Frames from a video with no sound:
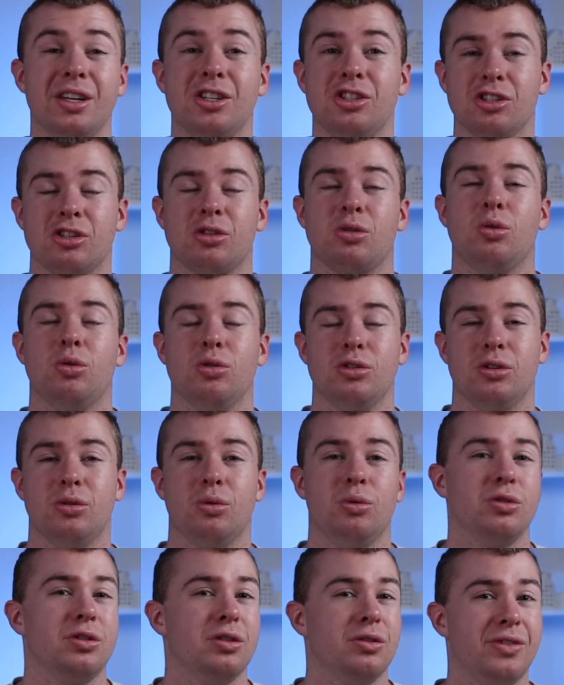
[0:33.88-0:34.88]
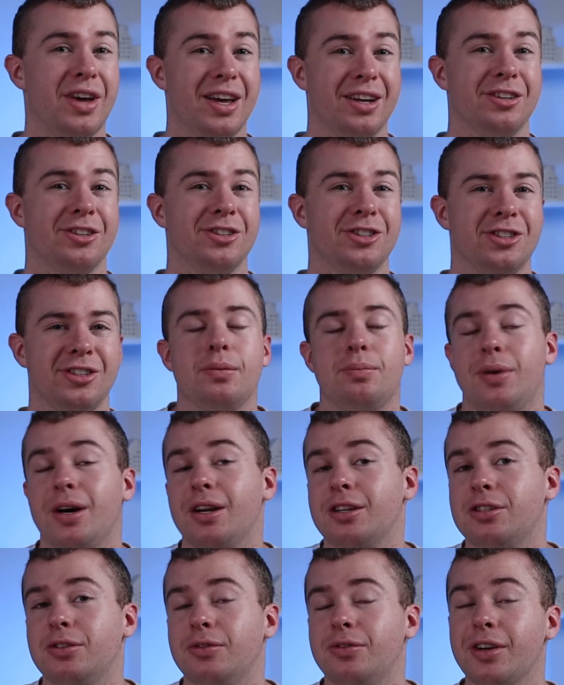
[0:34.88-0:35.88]
just cause it all to vanish.
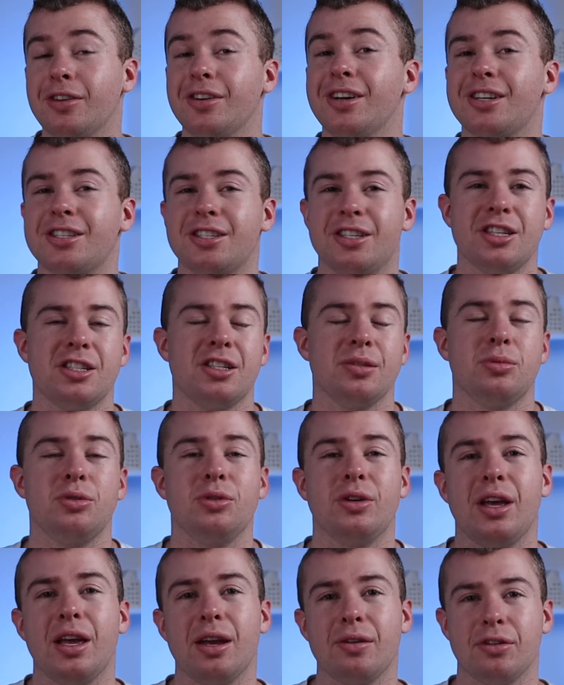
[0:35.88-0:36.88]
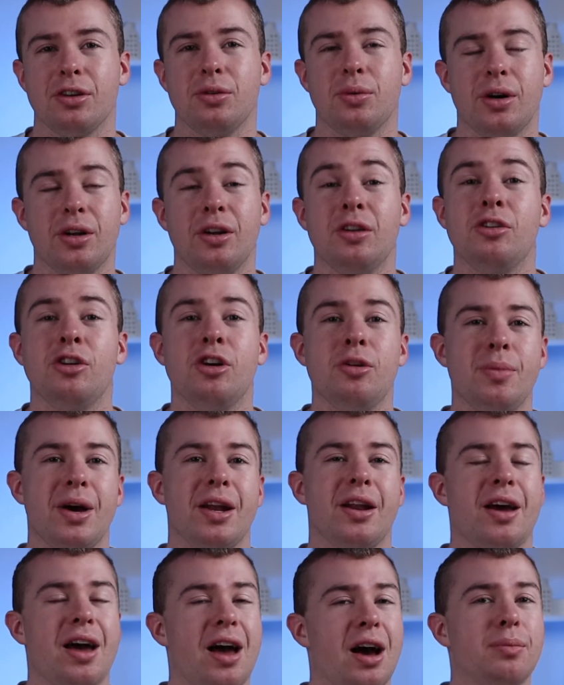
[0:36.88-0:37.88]
But it's very accessible to everyone, no
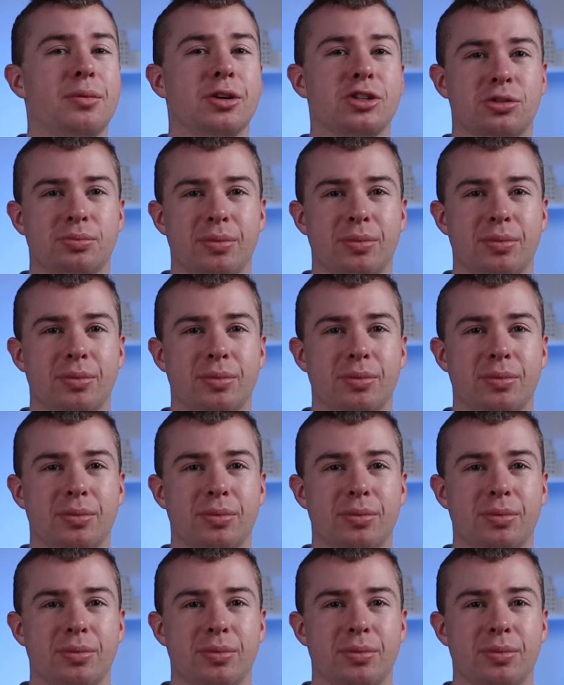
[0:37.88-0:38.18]
matter how much